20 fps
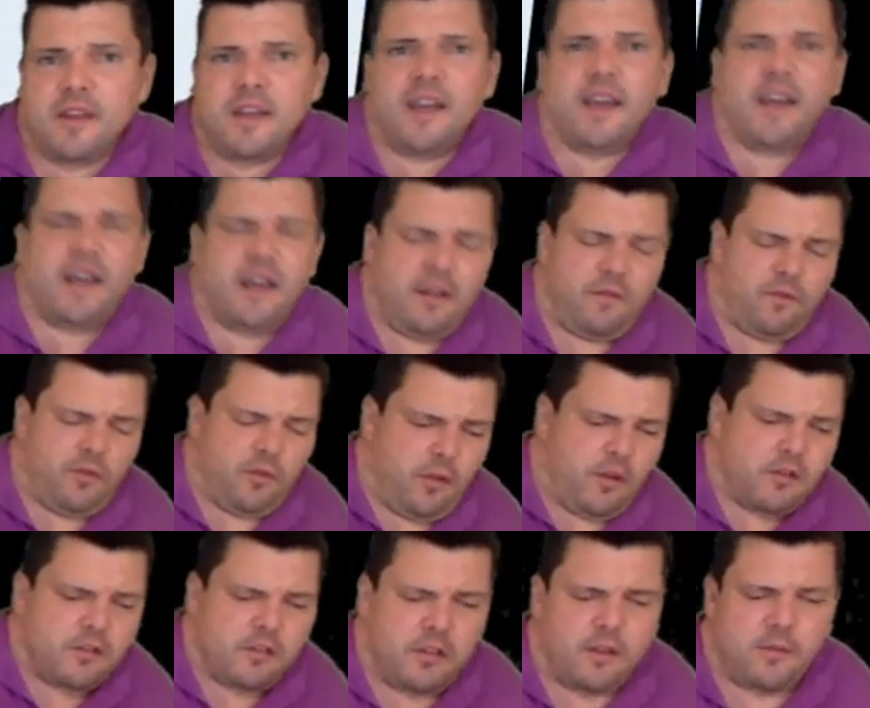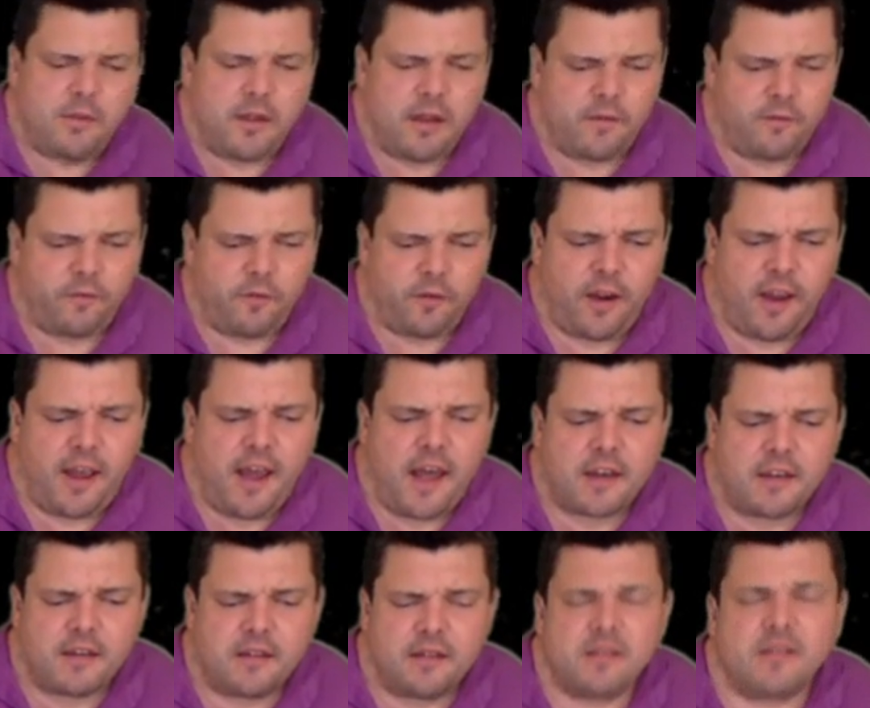And for those of you that may have
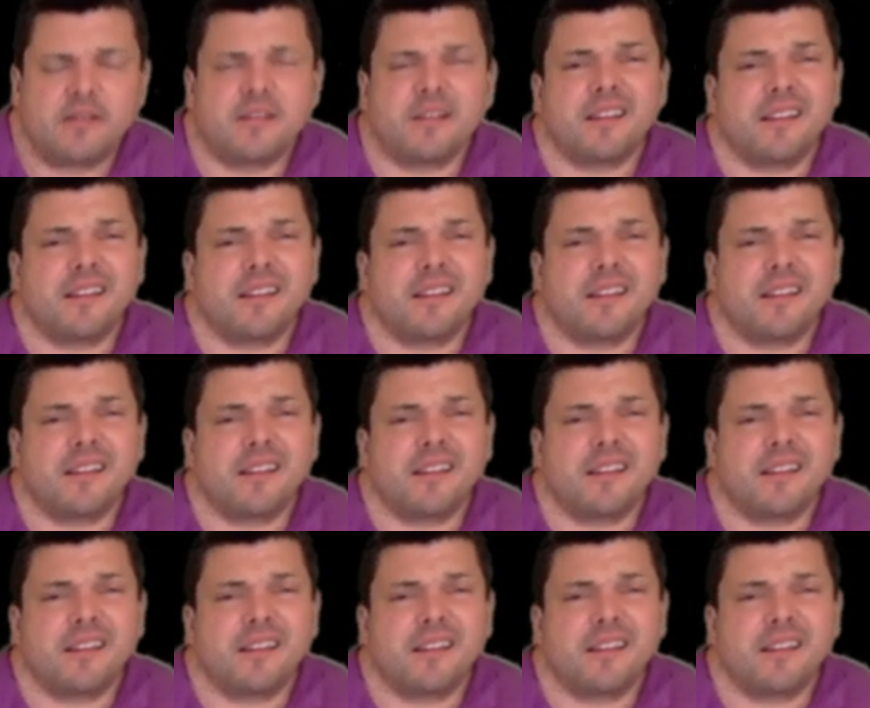forgotten,